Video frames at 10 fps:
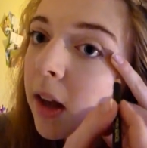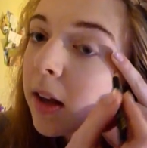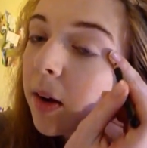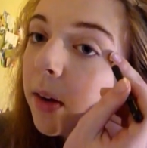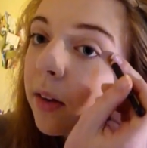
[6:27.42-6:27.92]

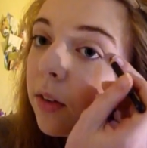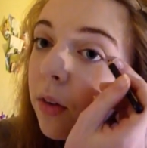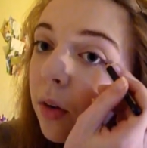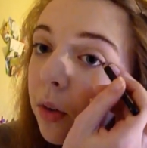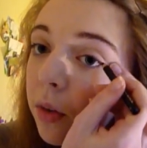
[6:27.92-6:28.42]
Now it's
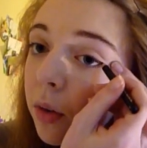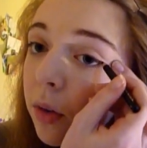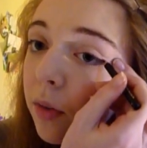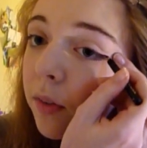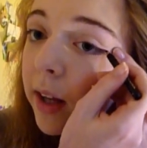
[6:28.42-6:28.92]
not sort
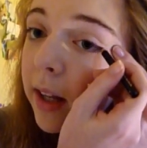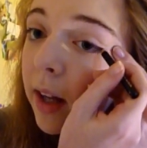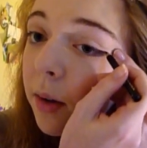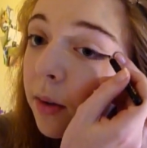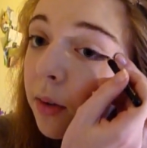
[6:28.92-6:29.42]
of flicked
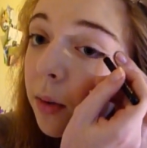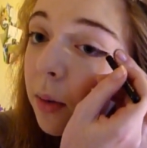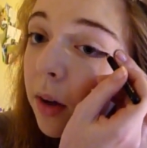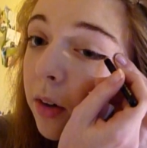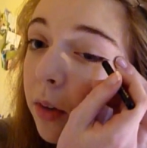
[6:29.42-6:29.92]
out at all,
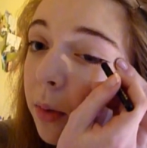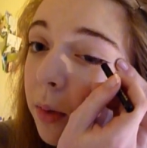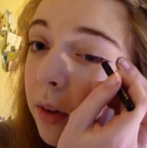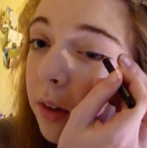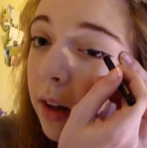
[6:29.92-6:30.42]
I just
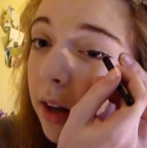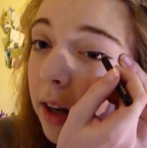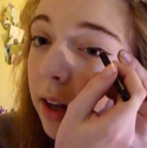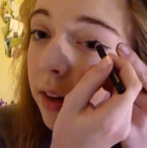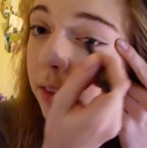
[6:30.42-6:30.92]
want to
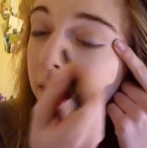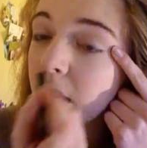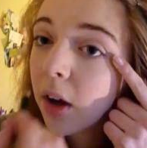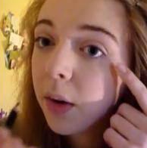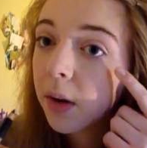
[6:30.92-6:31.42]
literally
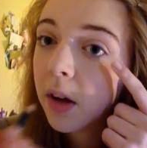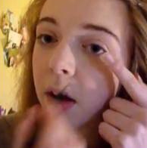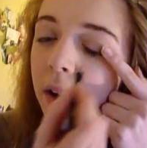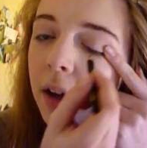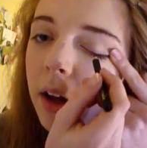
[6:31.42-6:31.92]
go
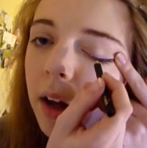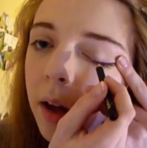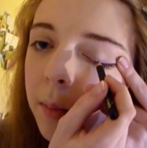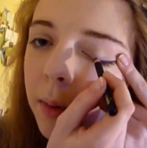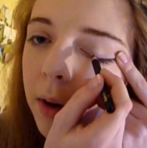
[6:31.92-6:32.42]

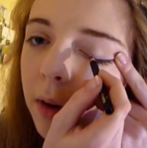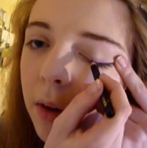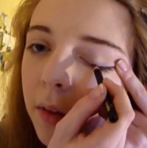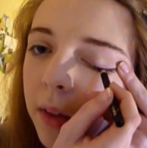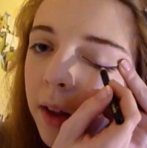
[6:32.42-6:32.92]

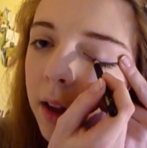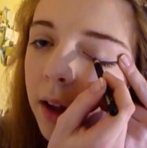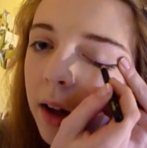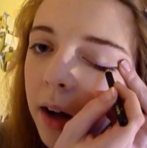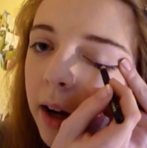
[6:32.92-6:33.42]
along the
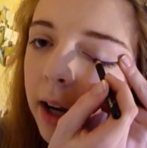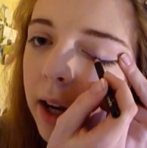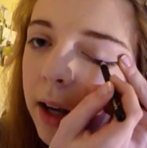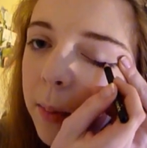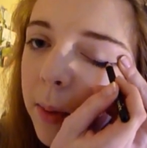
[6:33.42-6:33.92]

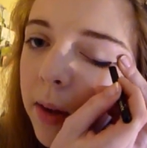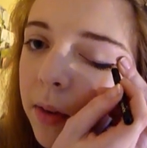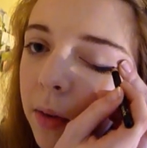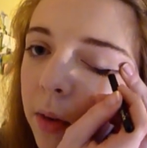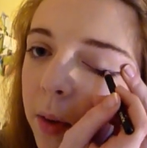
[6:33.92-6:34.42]
eyelid, but it's
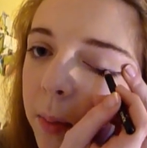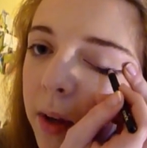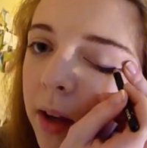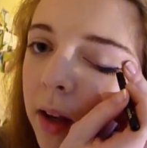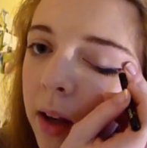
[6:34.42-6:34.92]
got to
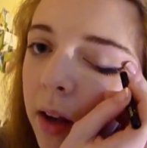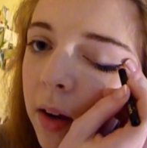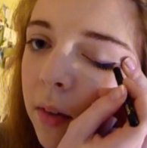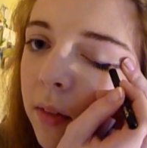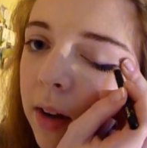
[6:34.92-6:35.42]
be
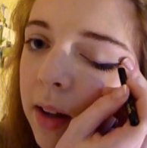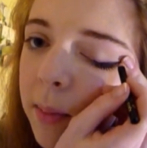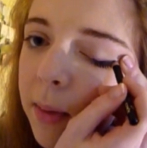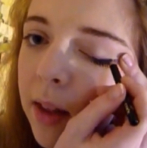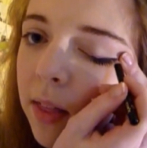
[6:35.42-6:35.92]

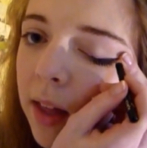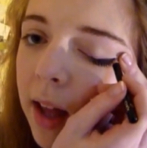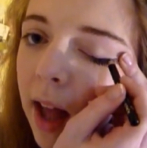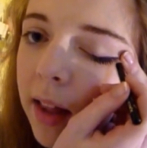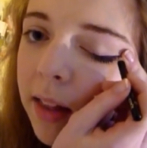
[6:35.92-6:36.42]
reasonably
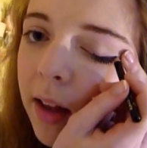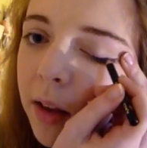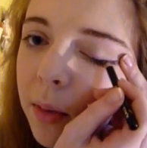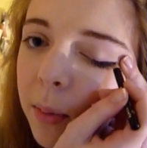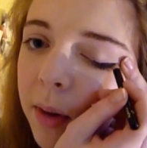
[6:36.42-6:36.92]
thick as
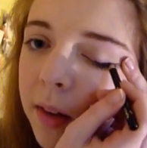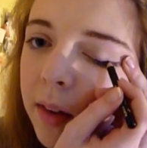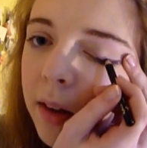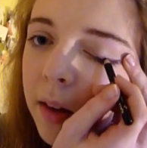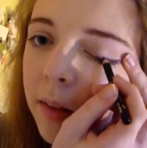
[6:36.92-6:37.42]
hers was.